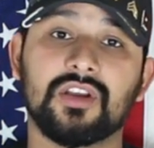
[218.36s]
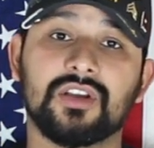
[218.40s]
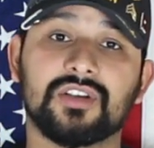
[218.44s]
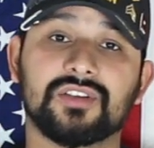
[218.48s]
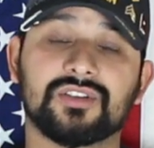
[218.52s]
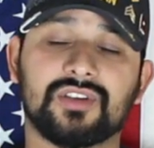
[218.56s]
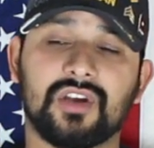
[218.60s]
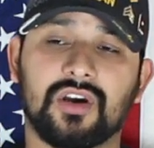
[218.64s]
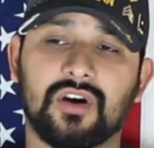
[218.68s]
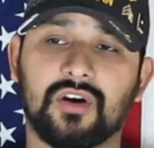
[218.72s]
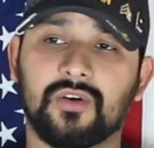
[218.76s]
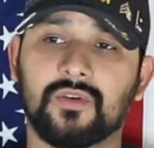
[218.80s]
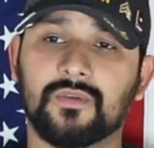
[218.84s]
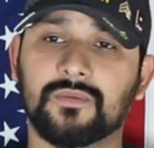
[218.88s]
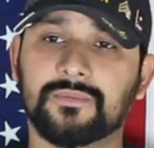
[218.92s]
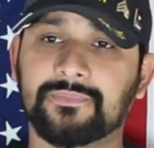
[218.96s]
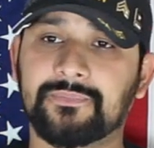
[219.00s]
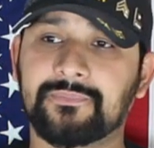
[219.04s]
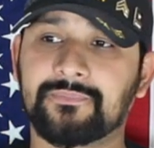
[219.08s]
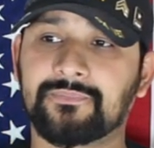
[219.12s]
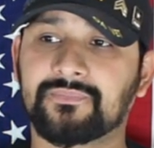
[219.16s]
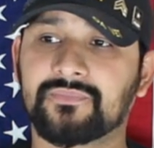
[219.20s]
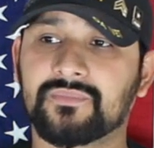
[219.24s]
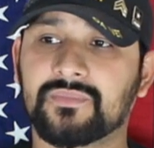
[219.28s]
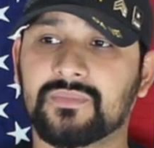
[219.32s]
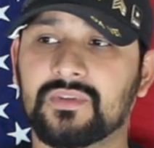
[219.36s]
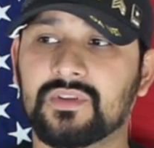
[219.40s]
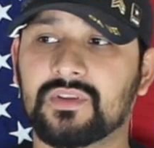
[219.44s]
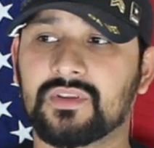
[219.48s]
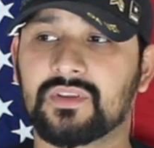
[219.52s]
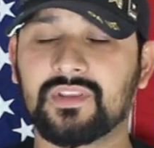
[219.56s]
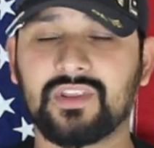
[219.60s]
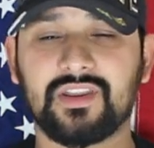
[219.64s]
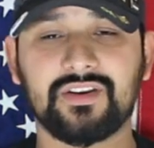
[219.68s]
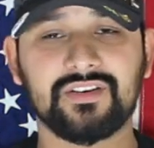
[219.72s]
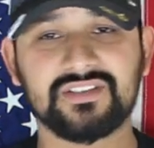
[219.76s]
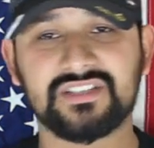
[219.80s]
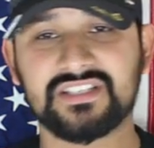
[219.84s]
So
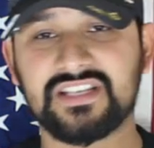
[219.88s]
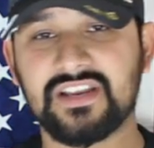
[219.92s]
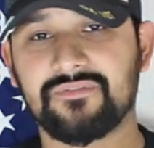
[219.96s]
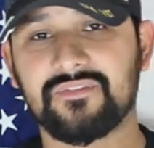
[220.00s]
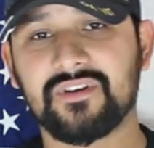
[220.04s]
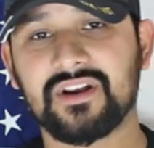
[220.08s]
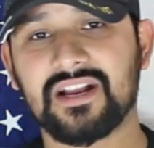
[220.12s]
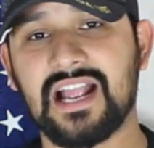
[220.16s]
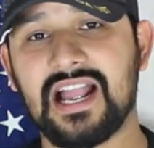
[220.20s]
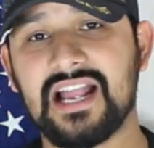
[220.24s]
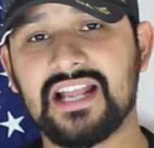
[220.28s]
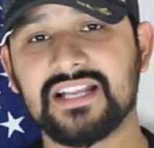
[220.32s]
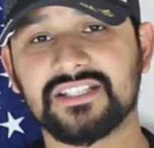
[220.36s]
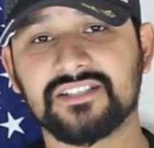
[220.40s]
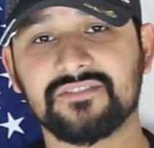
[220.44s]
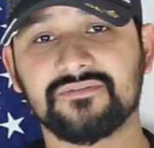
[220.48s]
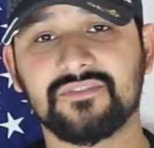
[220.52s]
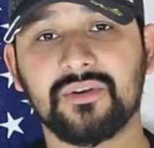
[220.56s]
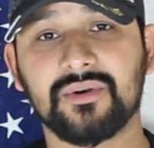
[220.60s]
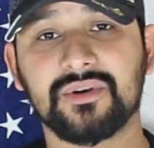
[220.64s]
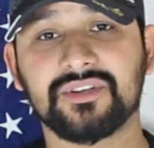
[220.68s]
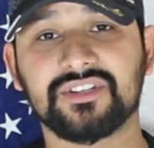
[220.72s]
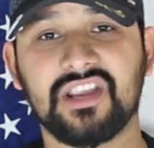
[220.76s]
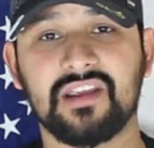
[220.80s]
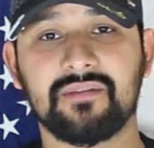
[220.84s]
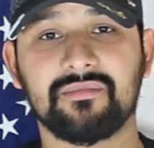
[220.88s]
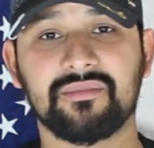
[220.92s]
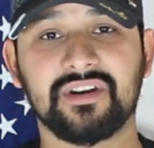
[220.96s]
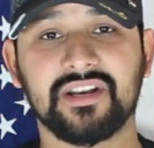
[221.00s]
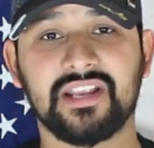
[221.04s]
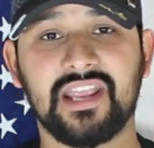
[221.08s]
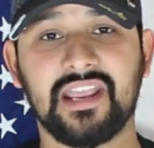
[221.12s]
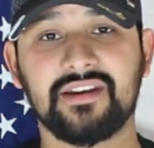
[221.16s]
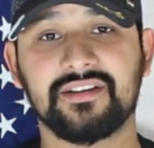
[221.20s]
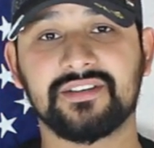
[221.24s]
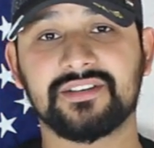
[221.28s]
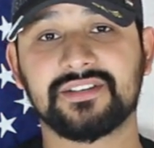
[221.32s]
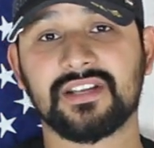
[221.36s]
there's different kinds of loaded chamber
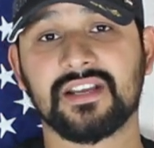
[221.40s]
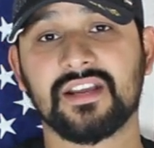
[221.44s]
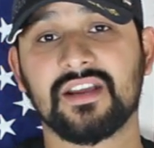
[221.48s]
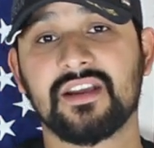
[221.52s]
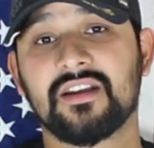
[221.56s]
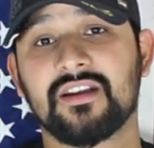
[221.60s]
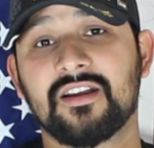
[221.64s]
indicators,